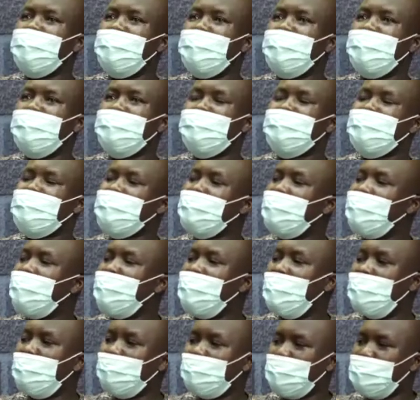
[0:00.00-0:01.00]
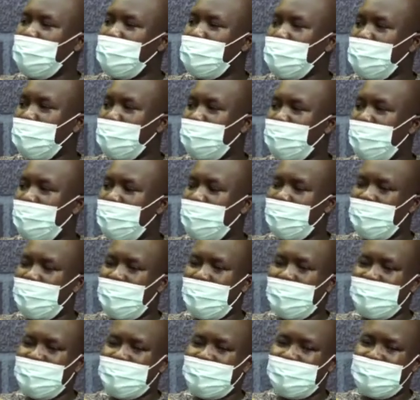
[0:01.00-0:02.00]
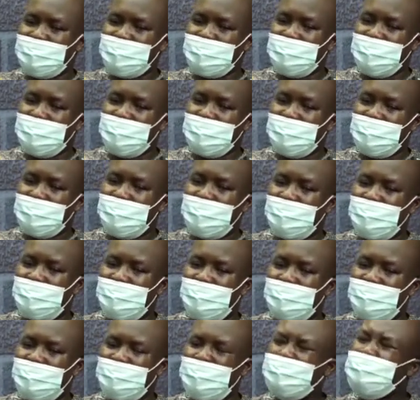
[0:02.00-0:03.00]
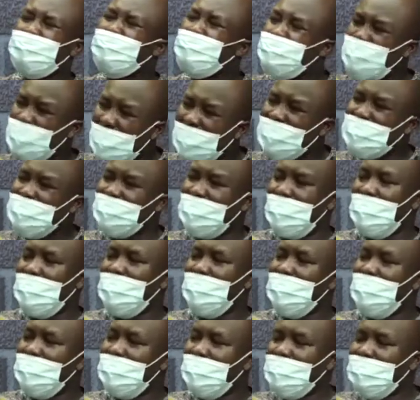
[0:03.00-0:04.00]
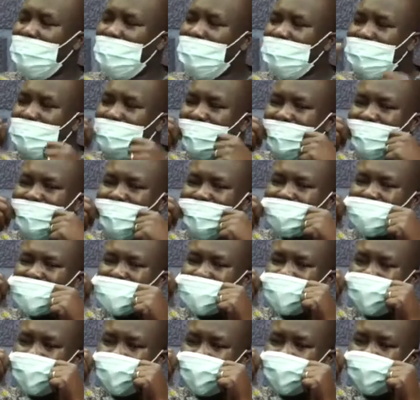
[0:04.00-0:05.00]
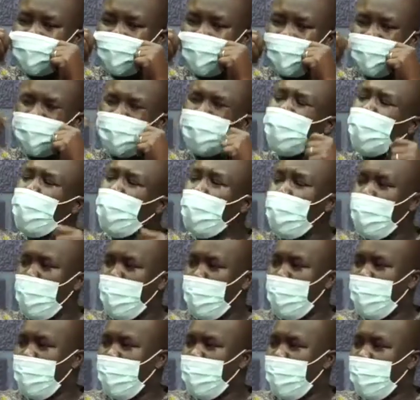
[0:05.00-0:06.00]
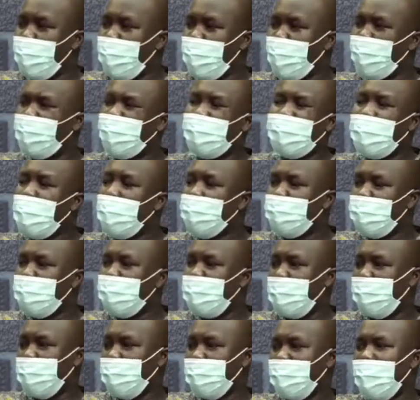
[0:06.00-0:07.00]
single out children as a factor that are at the core of a happy marriage.